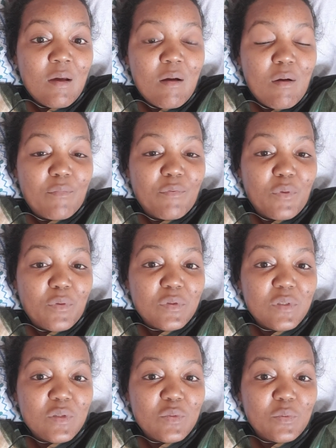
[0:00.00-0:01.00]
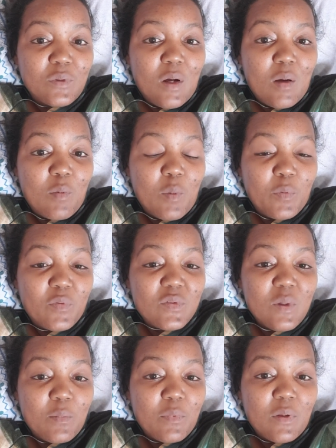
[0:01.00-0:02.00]
authorities would come up with
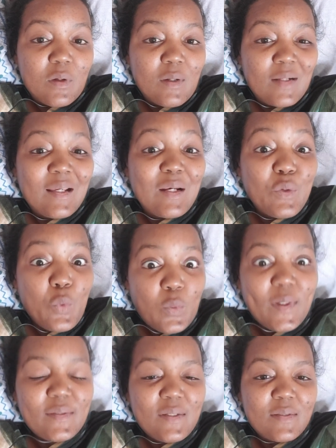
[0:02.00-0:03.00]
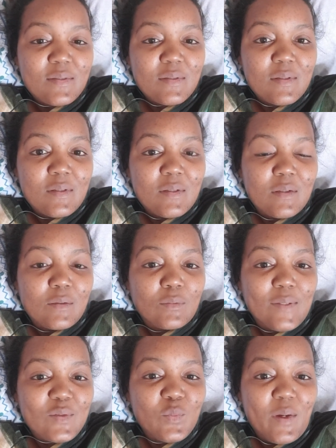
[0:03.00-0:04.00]
something, and they know
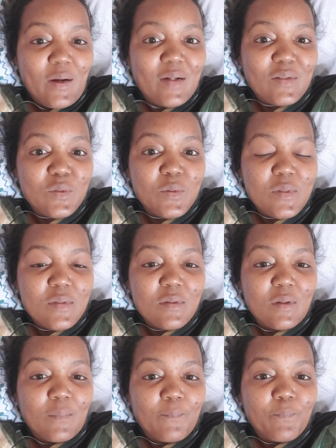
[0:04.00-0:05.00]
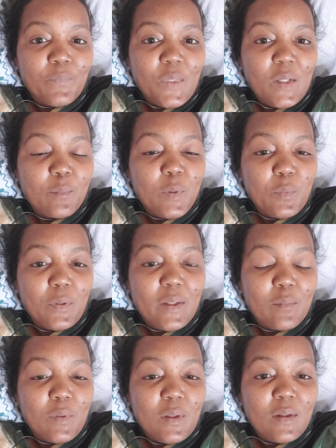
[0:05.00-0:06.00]
that we are at risk. People like
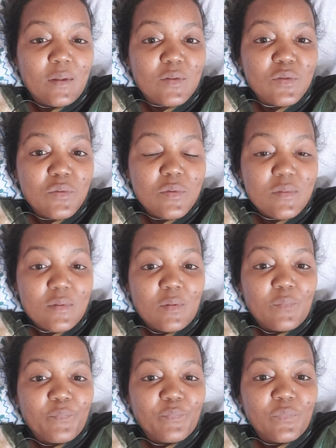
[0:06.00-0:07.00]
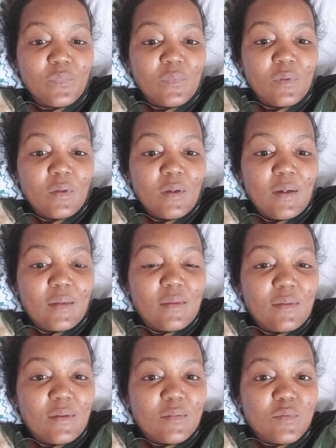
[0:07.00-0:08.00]
me are at risk. I
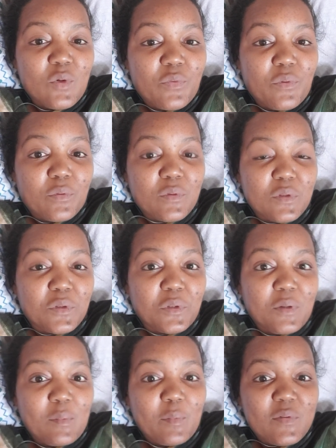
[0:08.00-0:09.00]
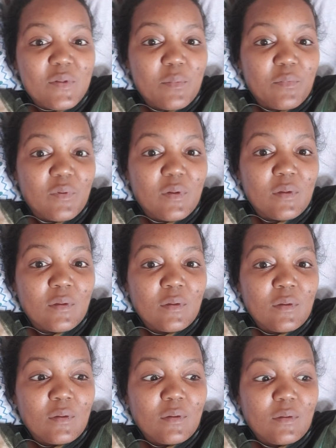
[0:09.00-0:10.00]
think that authorities should come up with something
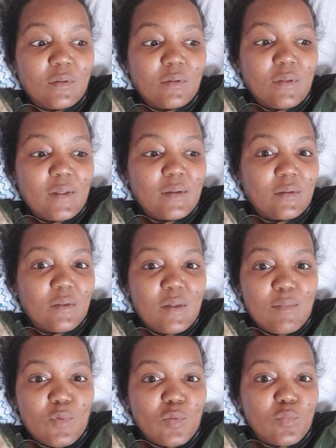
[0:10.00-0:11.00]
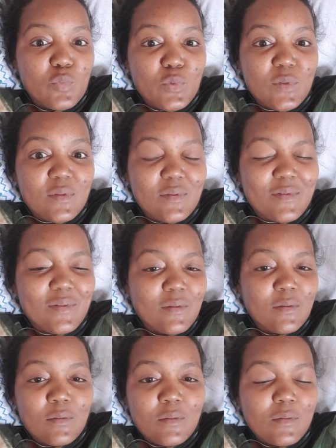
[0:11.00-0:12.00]
like immune boosters,
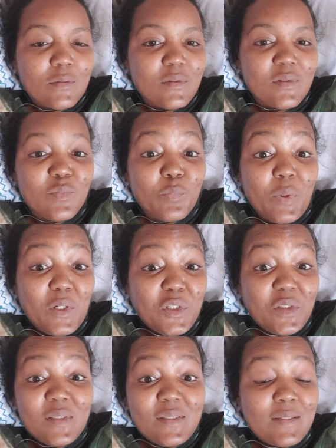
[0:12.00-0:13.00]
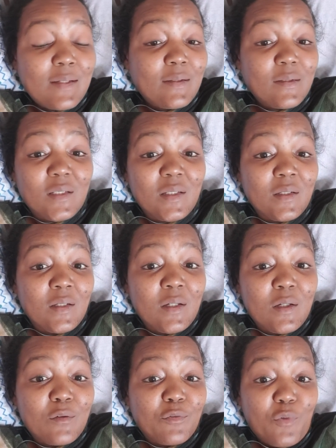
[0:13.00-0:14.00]
specially tailored
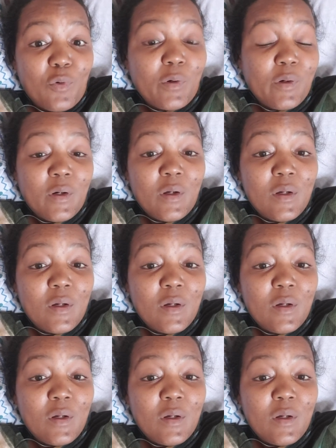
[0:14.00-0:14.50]
for